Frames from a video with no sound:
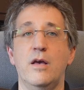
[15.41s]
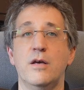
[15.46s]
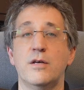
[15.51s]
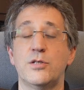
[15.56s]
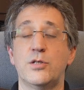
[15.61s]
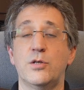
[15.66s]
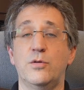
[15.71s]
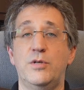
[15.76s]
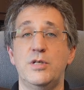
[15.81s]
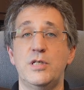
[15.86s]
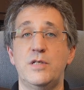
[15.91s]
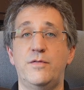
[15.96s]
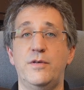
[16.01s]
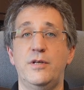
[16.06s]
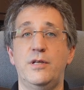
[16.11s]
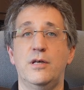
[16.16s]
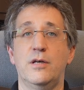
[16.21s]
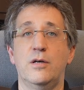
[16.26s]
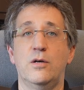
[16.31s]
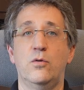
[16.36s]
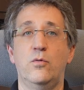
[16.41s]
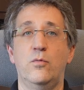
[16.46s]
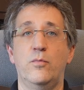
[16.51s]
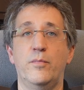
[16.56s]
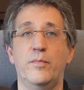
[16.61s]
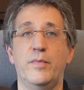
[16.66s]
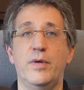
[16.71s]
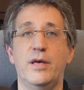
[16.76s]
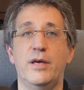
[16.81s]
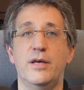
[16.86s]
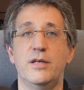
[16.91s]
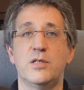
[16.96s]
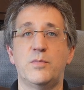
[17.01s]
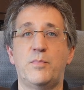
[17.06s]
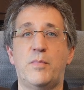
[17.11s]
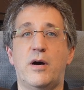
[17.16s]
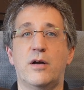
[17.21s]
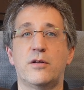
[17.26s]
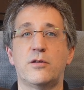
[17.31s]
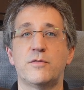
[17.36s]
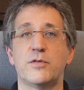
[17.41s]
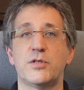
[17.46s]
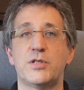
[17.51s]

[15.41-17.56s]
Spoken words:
So this video is part of a